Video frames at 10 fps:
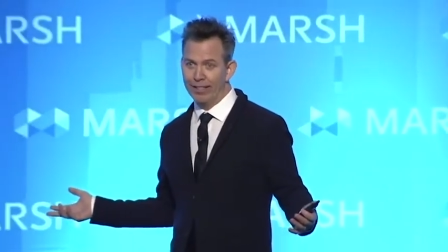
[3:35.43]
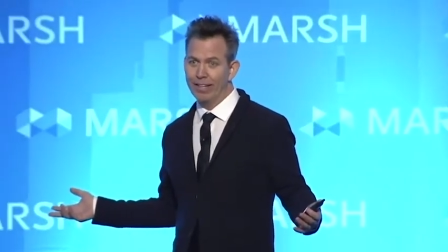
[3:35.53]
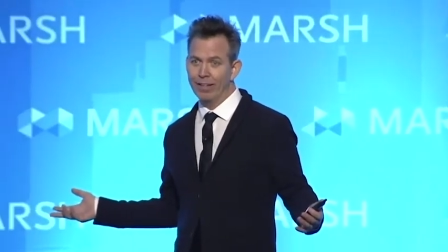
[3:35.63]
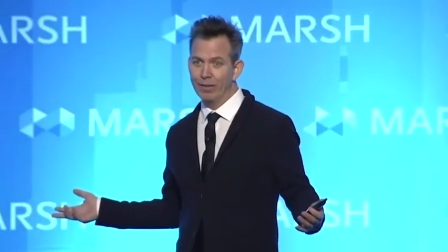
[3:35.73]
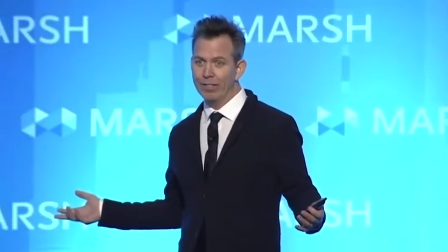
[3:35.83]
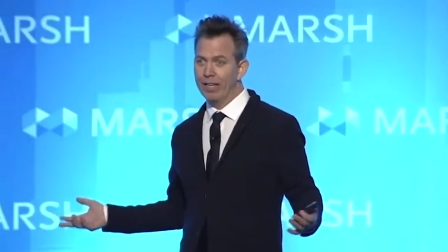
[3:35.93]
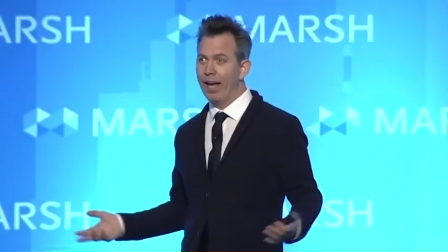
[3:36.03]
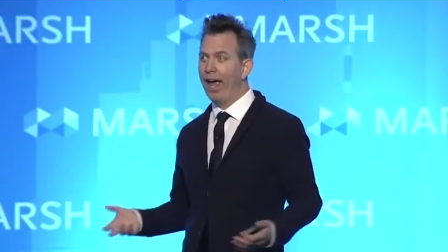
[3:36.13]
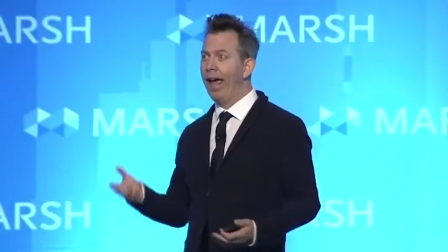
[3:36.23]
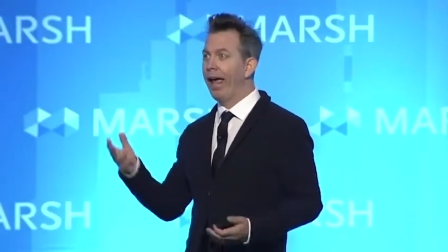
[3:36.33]
And it would
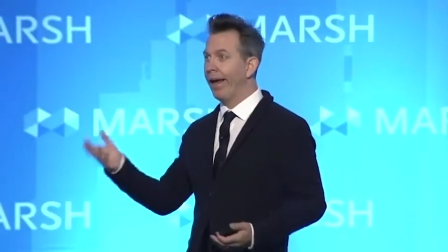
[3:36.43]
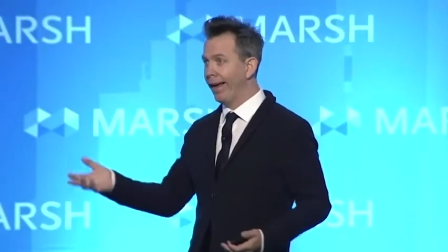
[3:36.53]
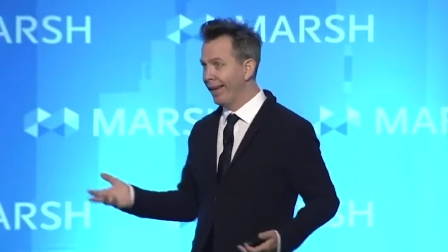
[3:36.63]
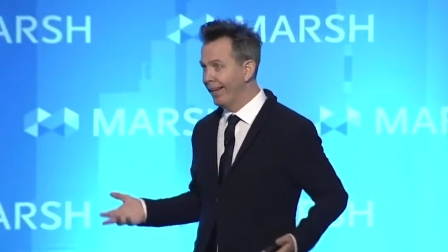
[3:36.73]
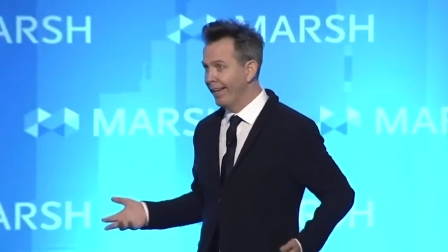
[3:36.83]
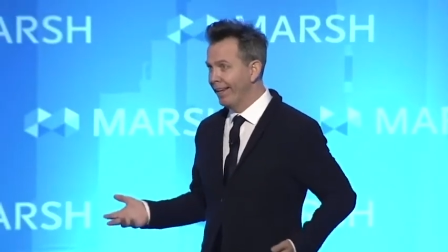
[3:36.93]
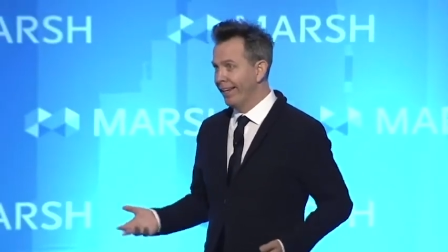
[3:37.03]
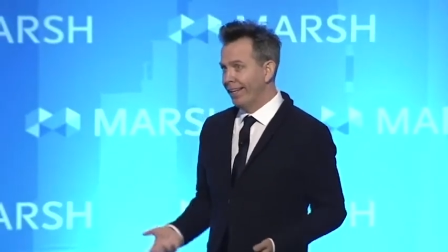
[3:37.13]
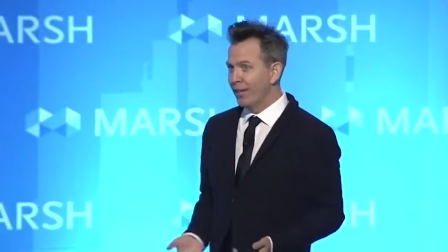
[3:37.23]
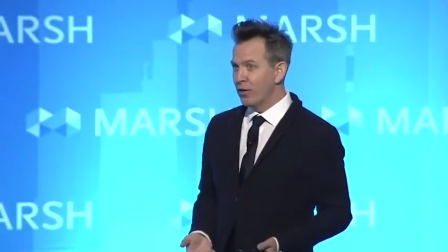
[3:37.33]
say, hey,
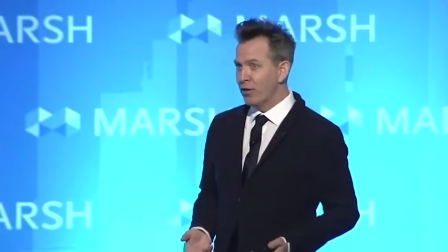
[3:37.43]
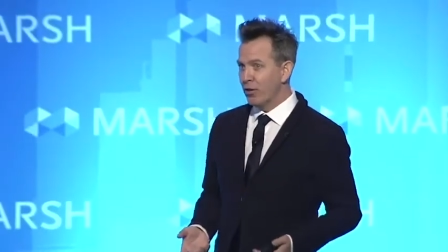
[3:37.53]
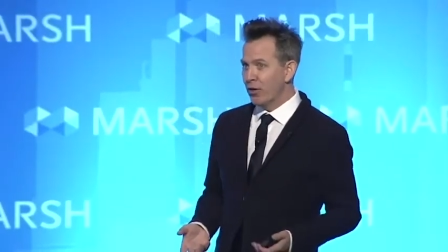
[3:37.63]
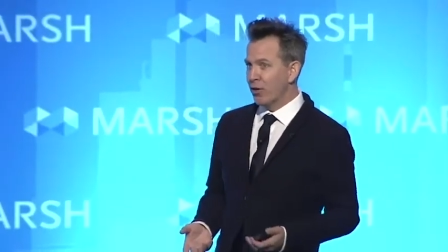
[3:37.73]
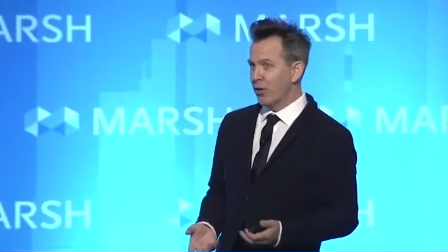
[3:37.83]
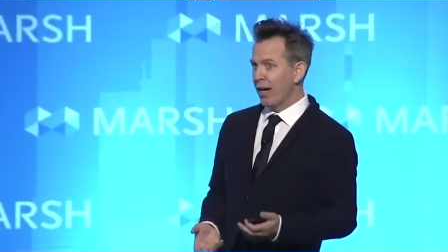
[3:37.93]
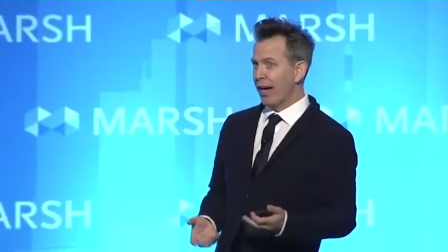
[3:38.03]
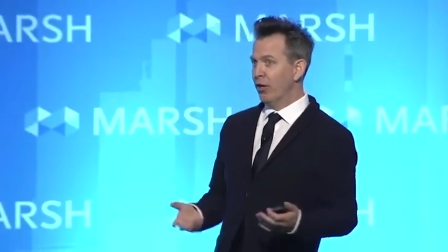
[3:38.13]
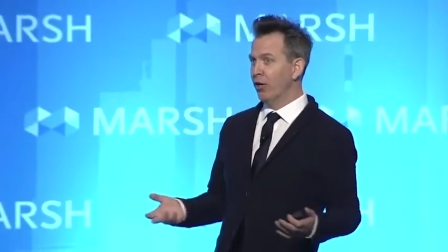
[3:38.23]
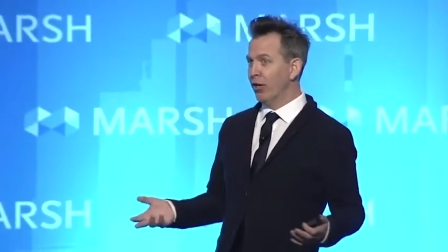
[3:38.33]
you're
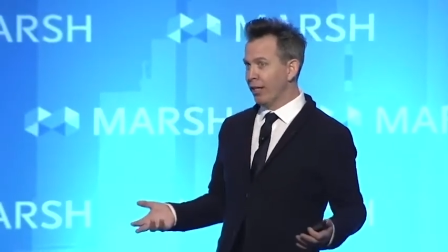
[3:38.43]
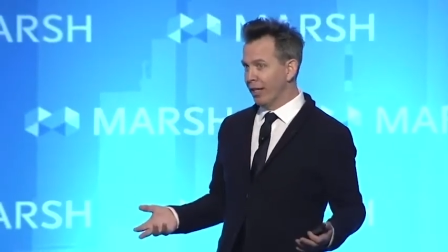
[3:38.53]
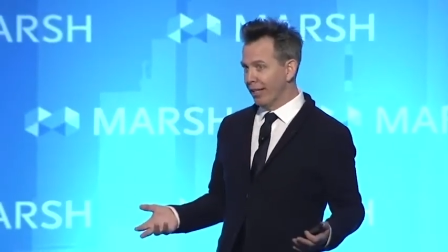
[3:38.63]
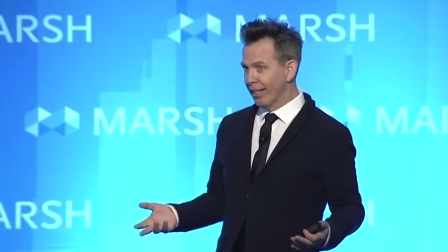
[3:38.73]
not good.